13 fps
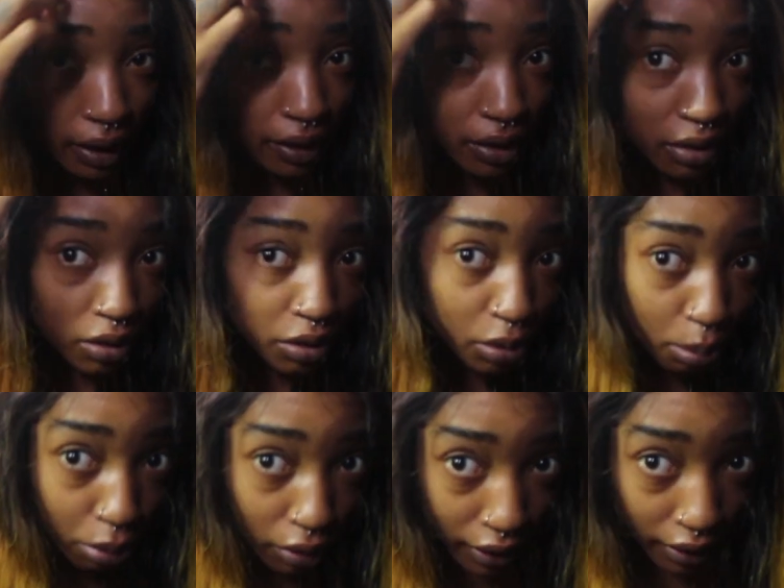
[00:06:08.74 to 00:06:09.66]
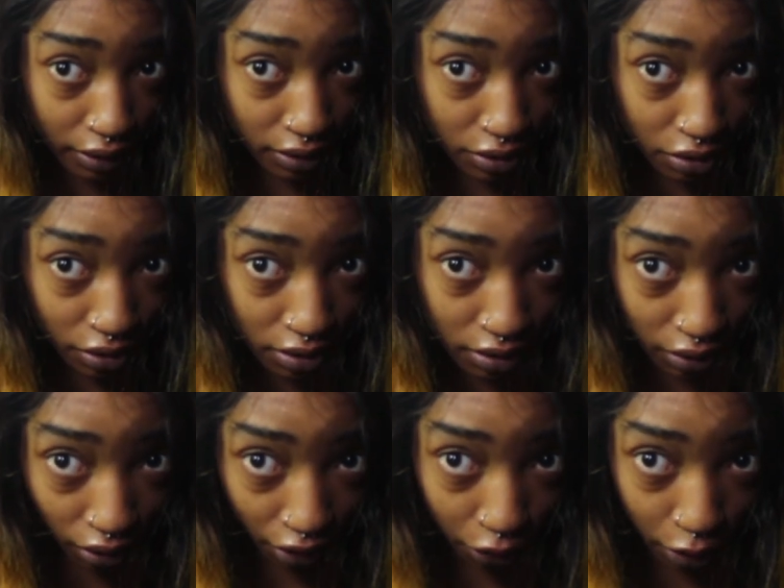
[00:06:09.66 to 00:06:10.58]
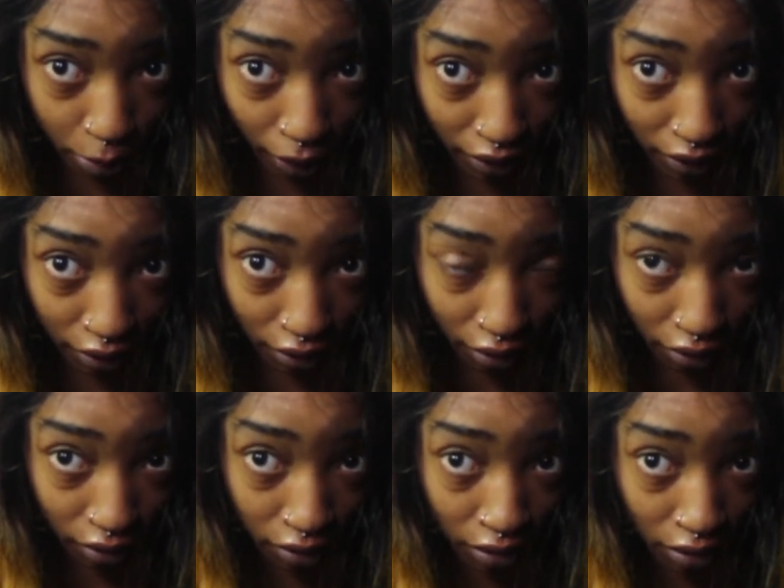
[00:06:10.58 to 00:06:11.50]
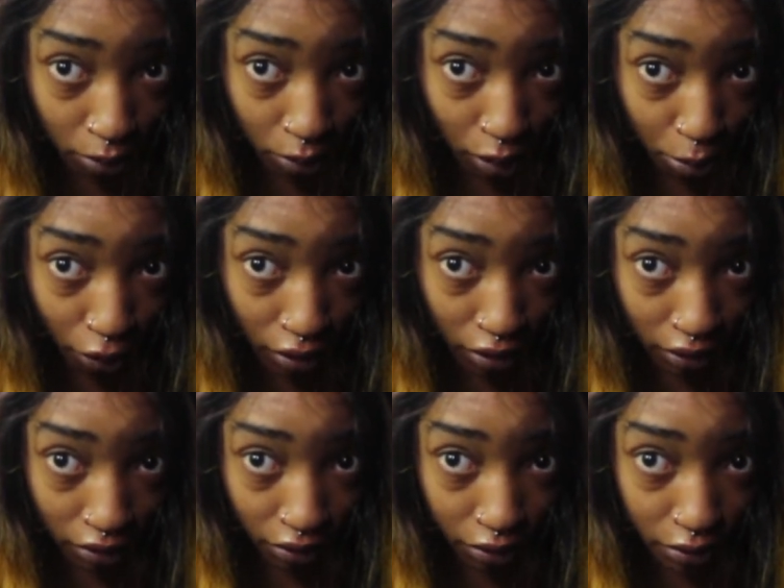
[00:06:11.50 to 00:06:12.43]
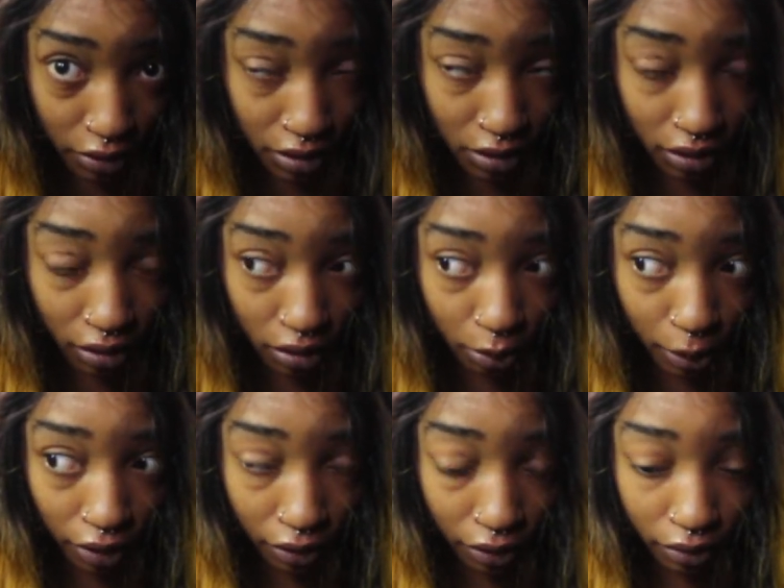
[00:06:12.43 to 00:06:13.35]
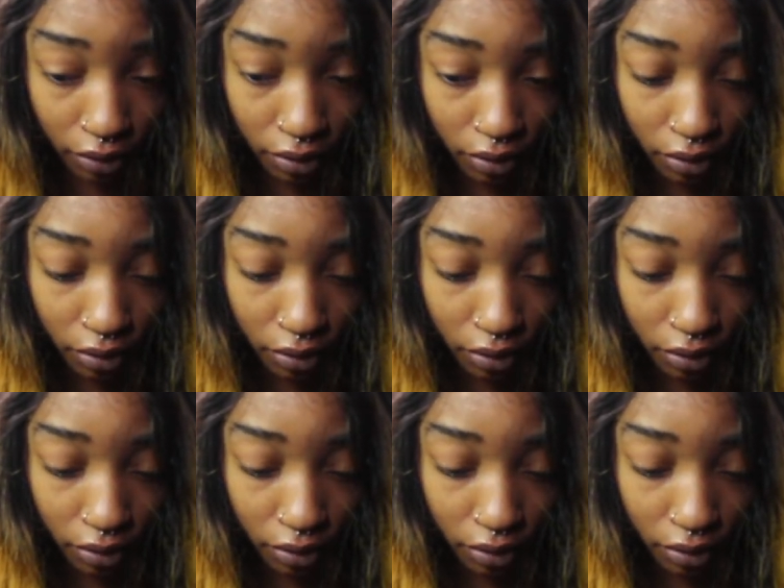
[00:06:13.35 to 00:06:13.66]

I can do braids, as you can see, all the way back here. My parting goes until about